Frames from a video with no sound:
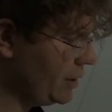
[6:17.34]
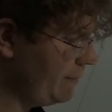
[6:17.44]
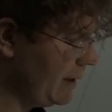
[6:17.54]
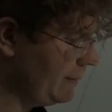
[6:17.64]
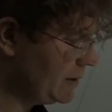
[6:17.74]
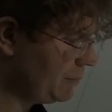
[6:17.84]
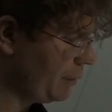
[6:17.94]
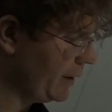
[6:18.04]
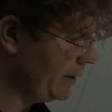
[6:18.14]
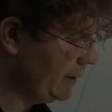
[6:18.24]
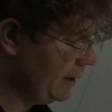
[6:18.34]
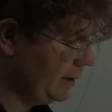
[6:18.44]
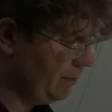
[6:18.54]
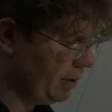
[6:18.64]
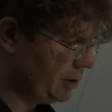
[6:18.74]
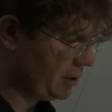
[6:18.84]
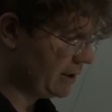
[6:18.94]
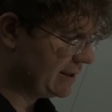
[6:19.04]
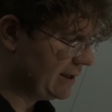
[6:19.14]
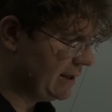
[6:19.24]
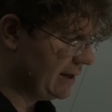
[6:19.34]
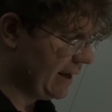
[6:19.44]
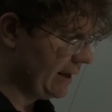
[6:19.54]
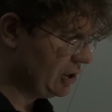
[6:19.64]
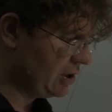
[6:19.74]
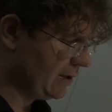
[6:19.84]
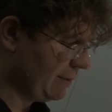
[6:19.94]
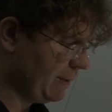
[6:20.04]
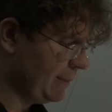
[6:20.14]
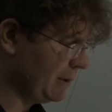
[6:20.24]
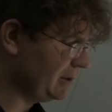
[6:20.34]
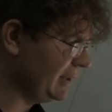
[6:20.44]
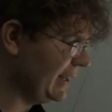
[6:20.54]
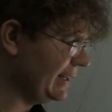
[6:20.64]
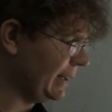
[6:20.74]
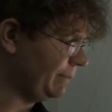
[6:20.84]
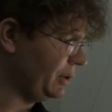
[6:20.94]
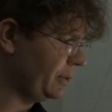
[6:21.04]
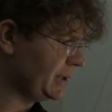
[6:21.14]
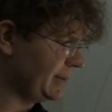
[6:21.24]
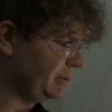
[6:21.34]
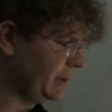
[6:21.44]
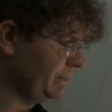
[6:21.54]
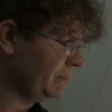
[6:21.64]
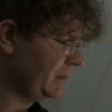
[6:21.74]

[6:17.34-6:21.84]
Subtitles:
in the beam spread, but you're going to see the edges of the beam cleaned up noticeably.